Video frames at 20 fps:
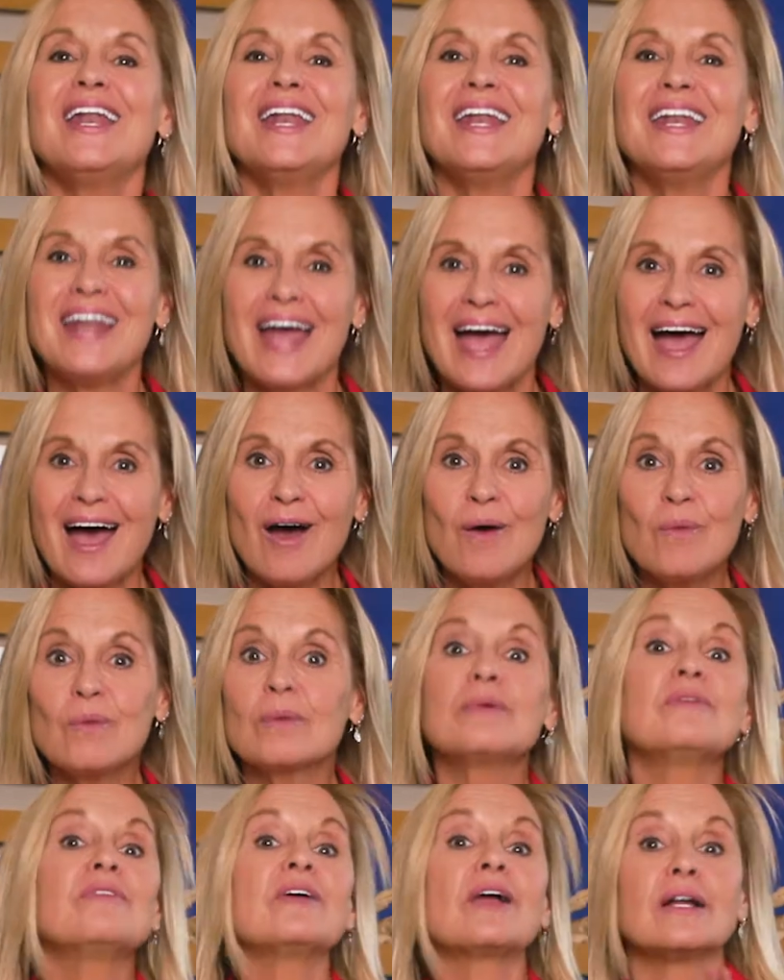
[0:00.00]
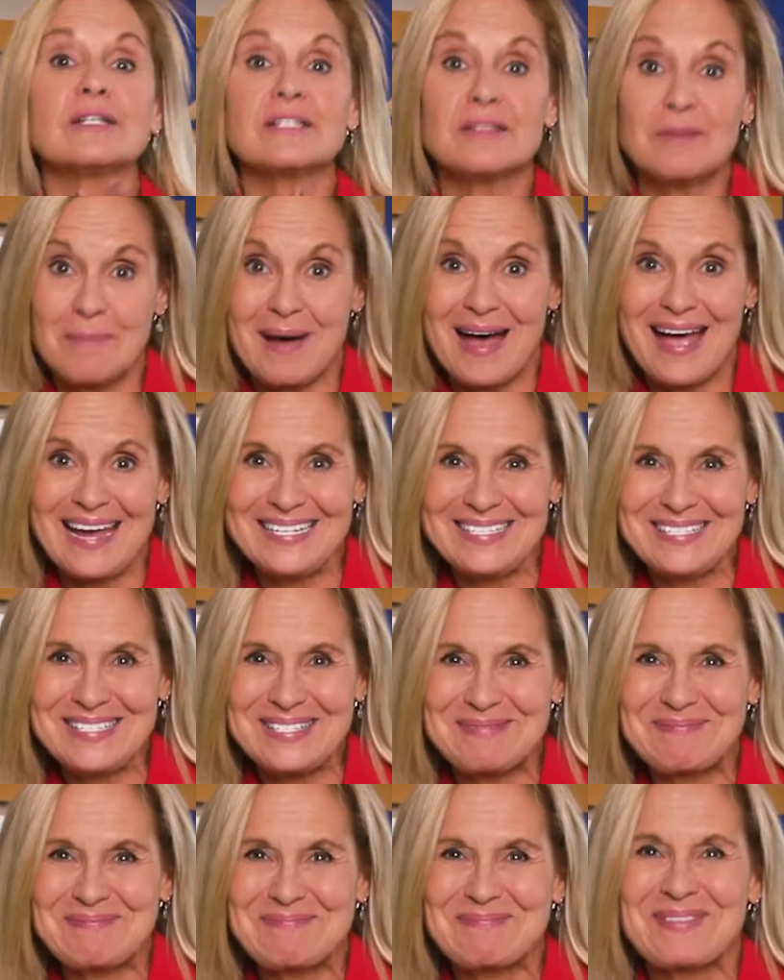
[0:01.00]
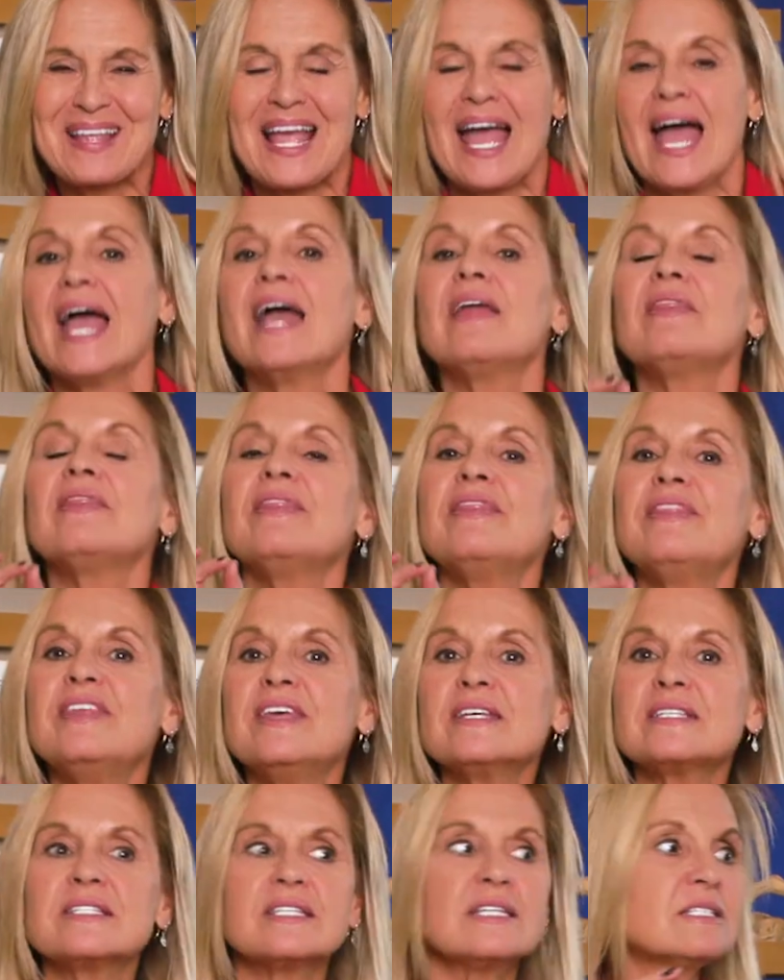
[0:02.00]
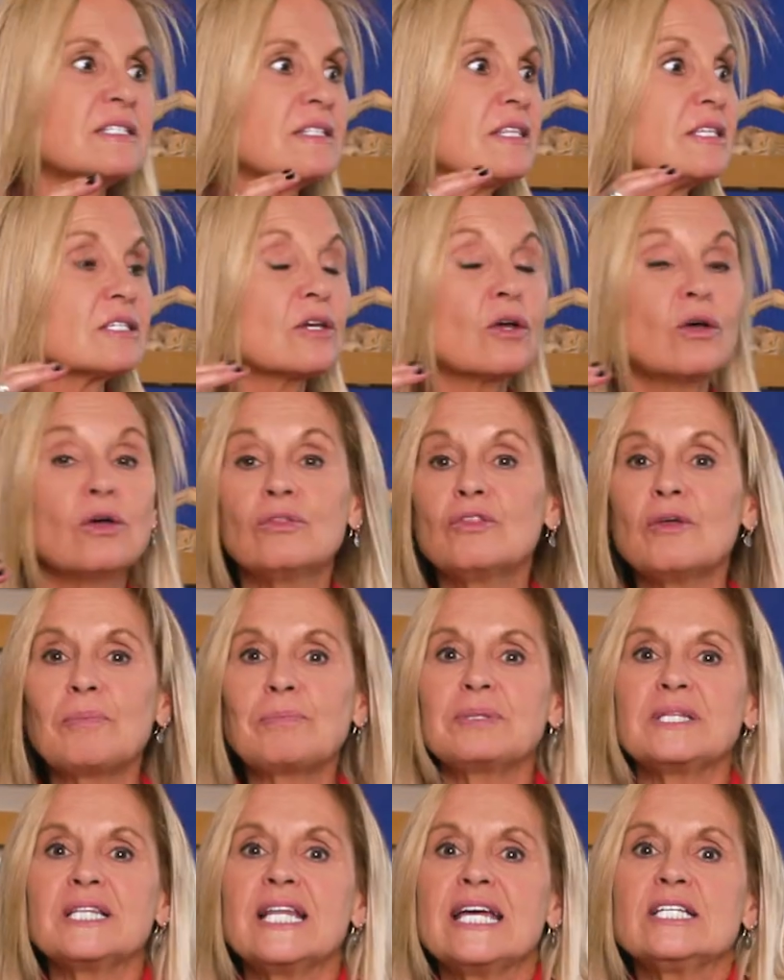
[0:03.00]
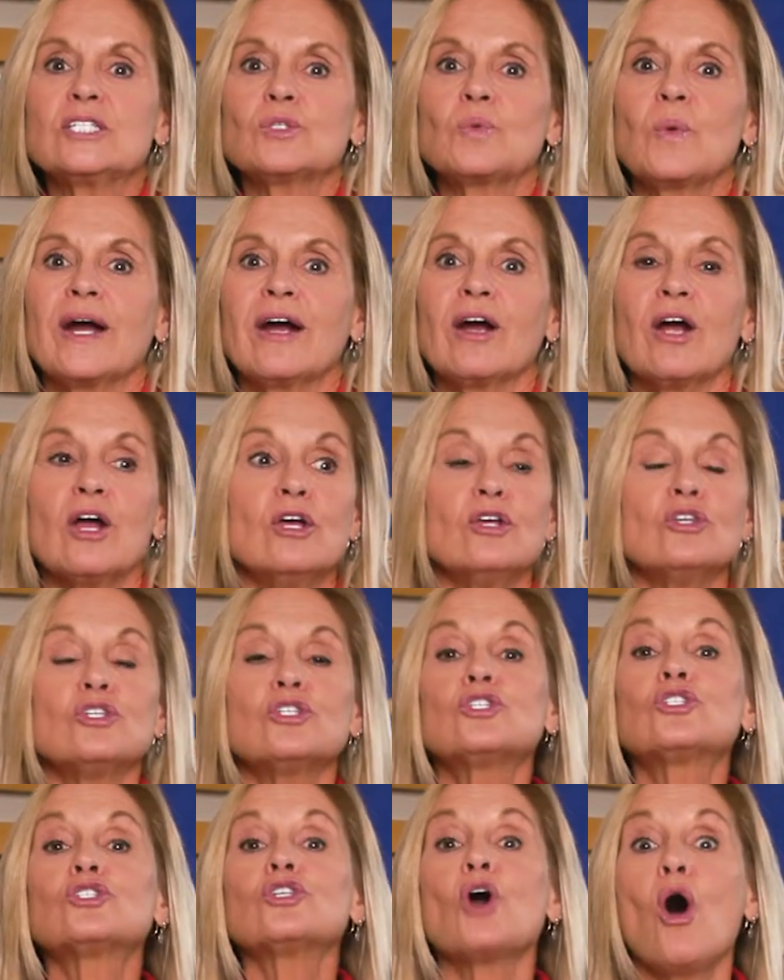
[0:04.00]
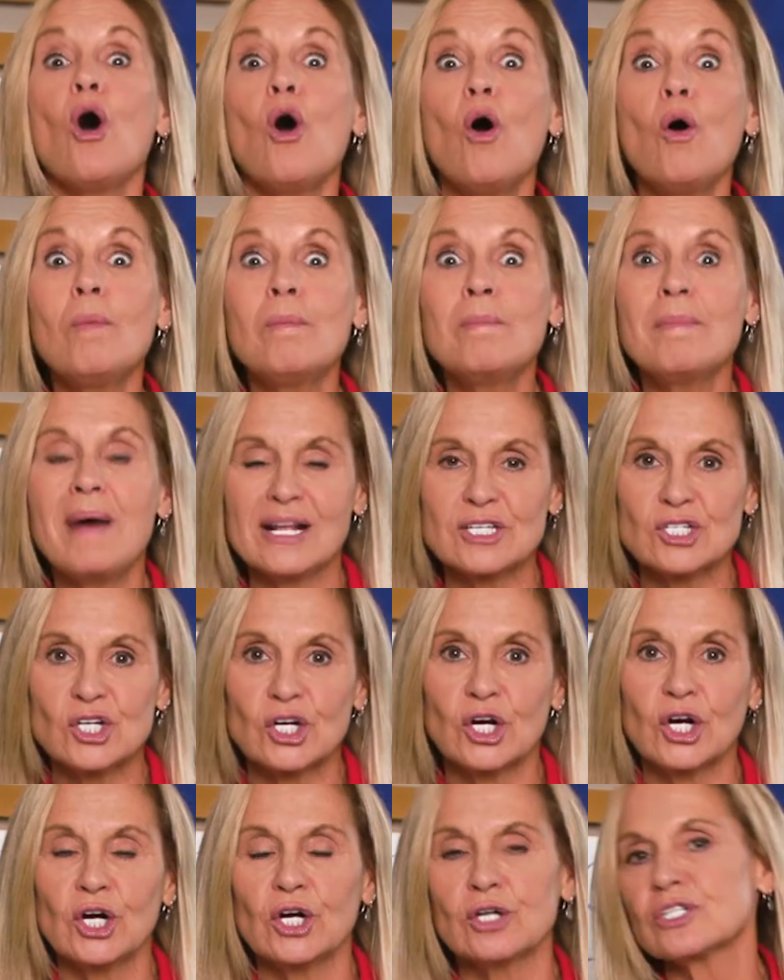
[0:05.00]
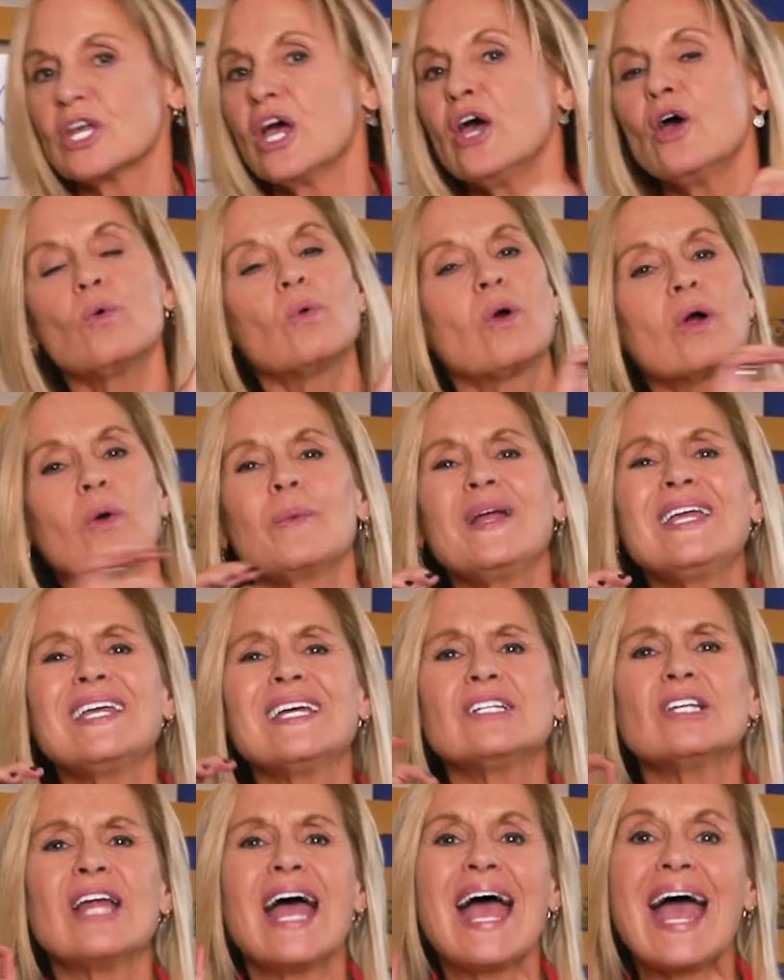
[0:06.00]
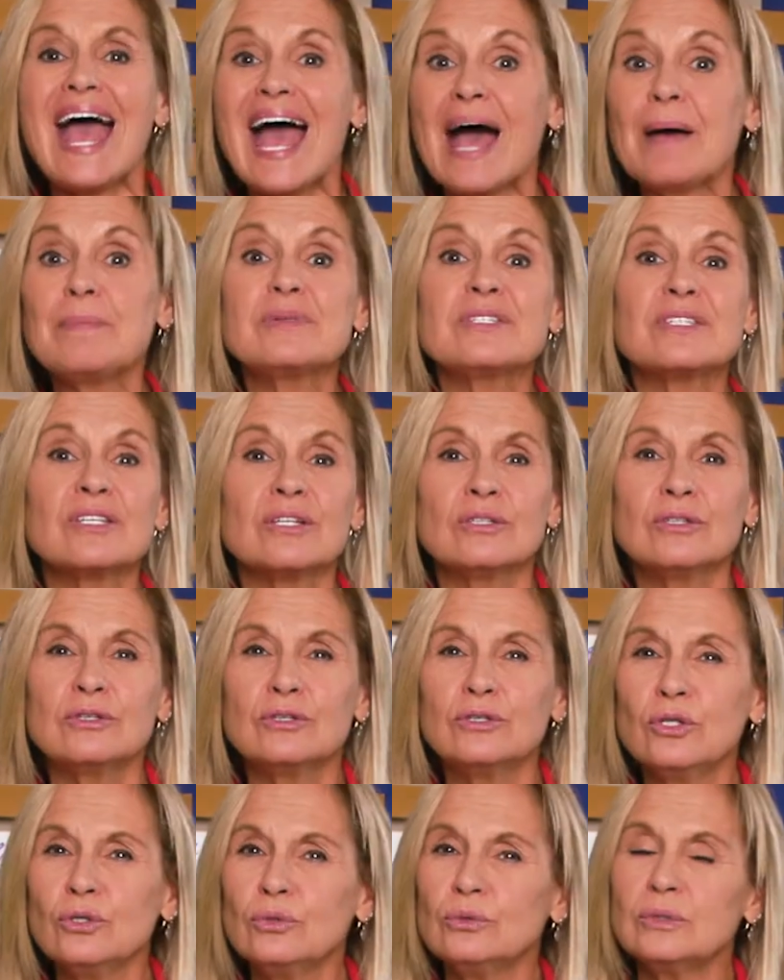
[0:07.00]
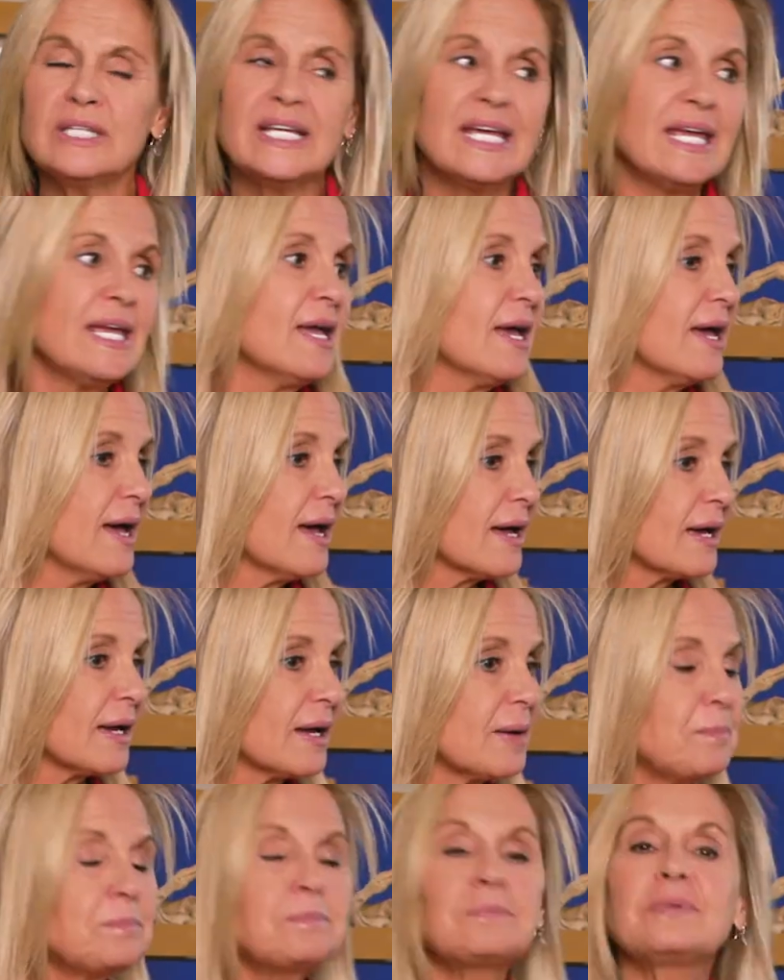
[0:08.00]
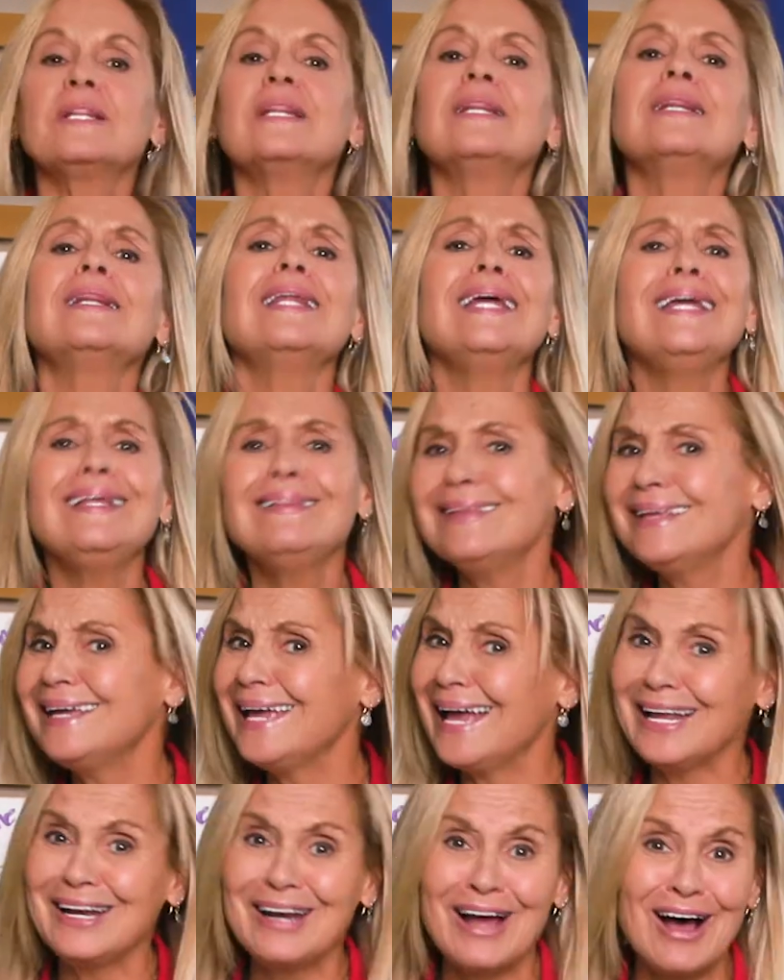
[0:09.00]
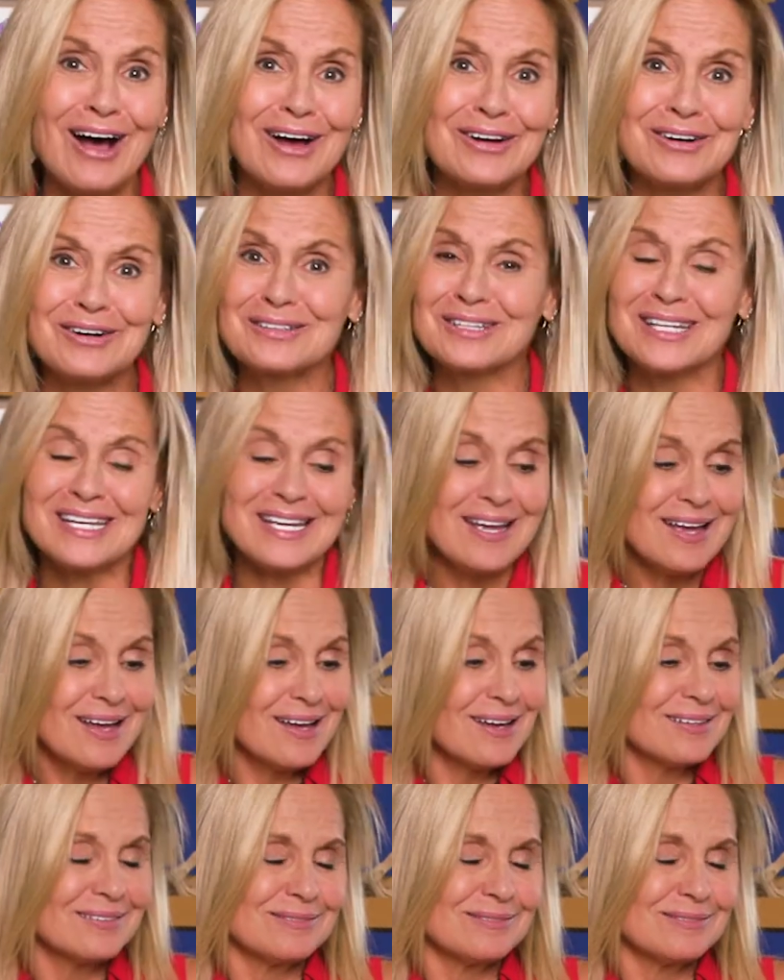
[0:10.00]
Now we're moving on to the mind. And this is the place where so much occurs, where we can absolutely, completely and utterly